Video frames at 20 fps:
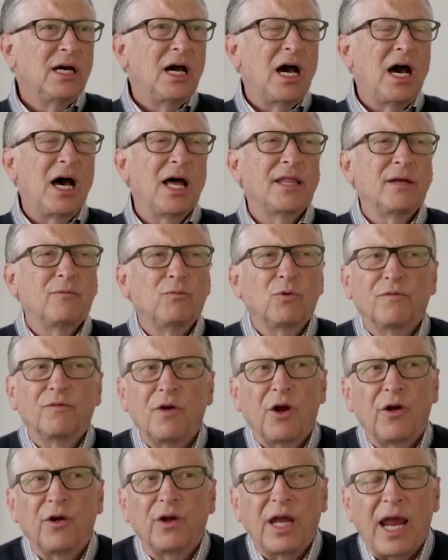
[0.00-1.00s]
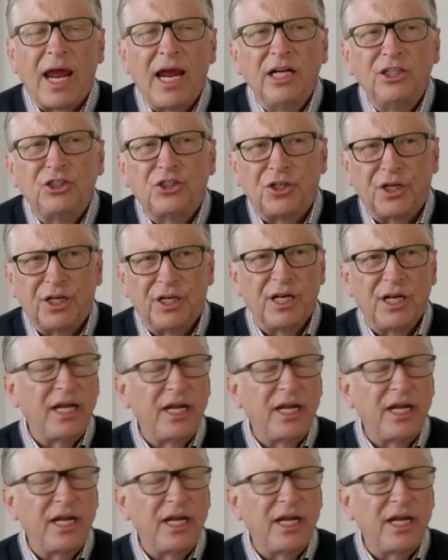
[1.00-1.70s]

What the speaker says: that we're very engaged in